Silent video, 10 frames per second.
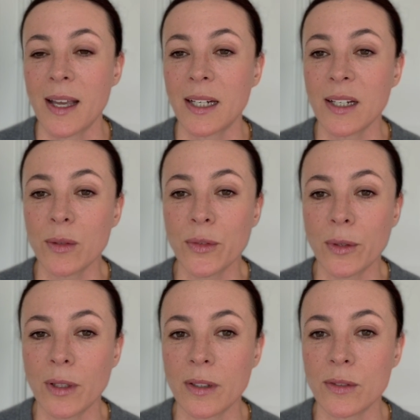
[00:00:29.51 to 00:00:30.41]
And I
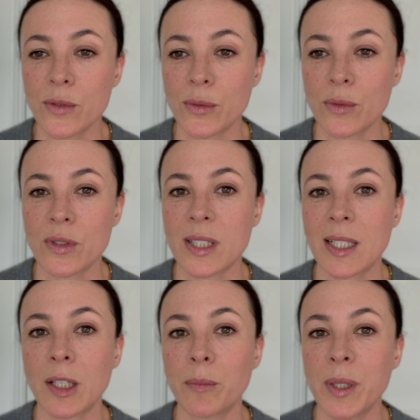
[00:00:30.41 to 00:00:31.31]
also learned to just
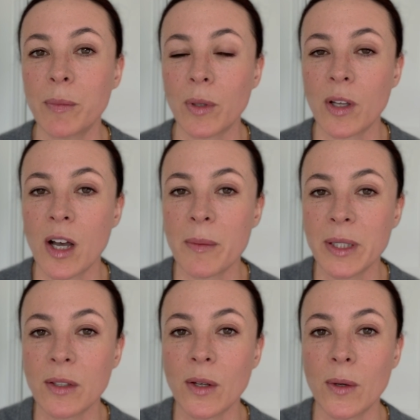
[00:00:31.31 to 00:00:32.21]
let people come
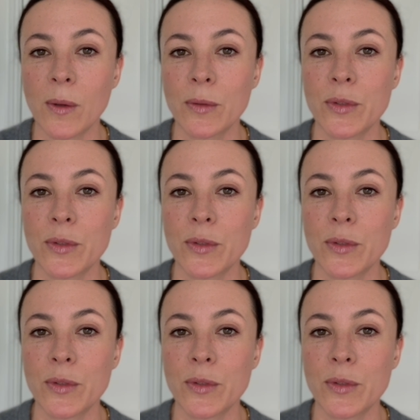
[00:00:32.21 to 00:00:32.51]
and go.